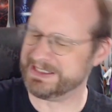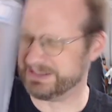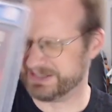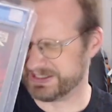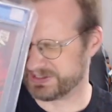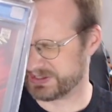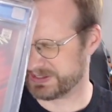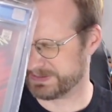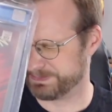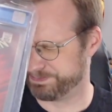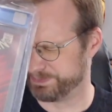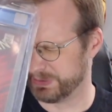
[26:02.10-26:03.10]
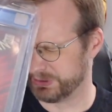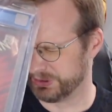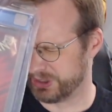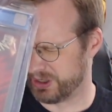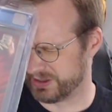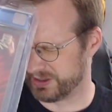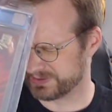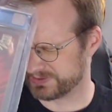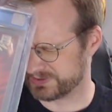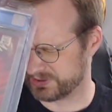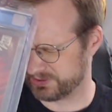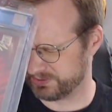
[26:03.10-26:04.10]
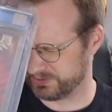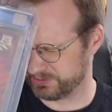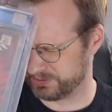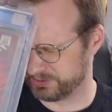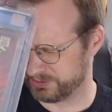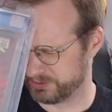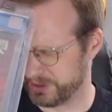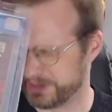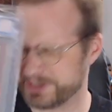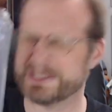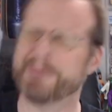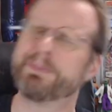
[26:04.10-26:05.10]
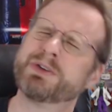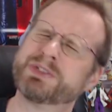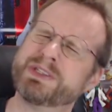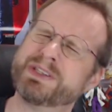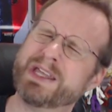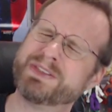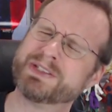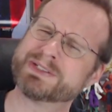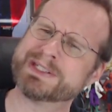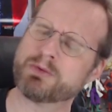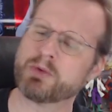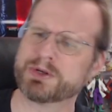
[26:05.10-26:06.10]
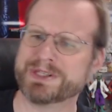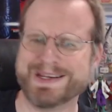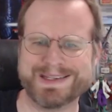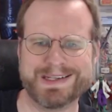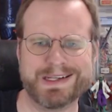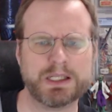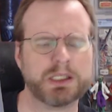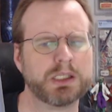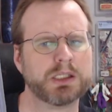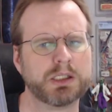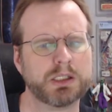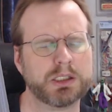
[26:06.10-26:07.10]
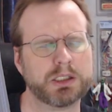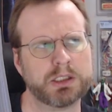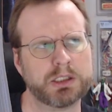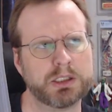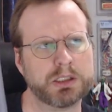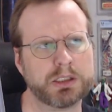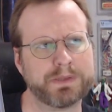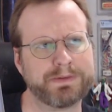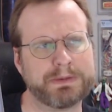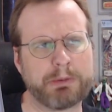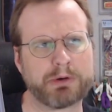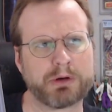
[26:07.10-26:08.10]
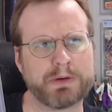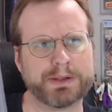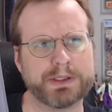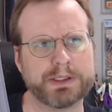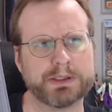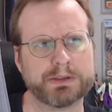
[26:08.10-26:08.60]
This belongs to the same person that the Secret Wars 8 did, if I remember correctly.